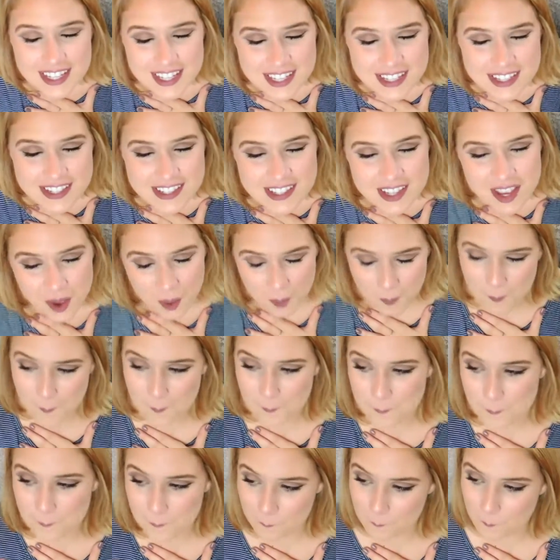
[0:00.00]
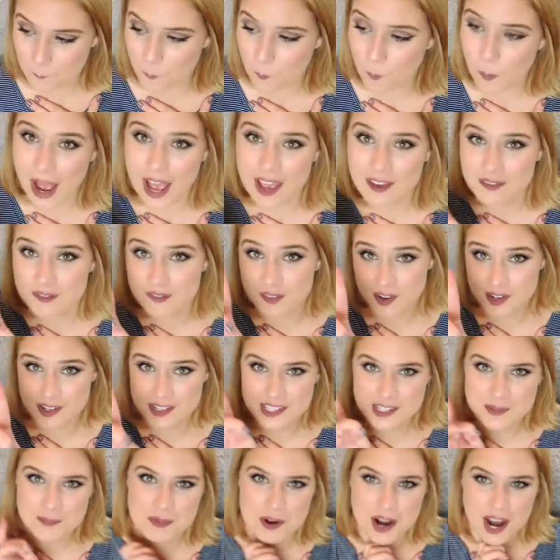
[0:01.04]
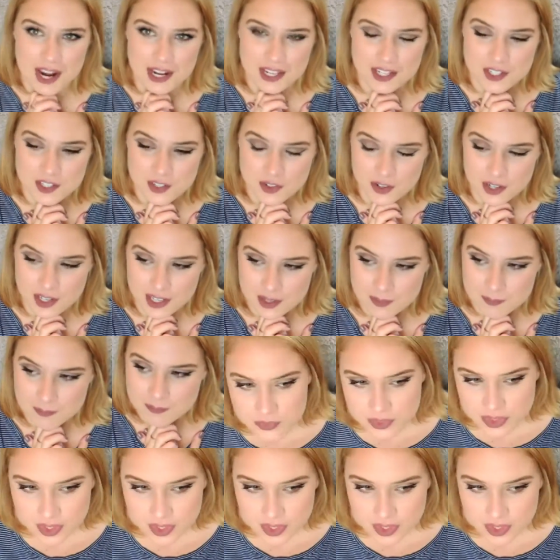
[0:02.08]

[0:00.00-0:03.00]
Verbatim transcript: is my first pride and joy,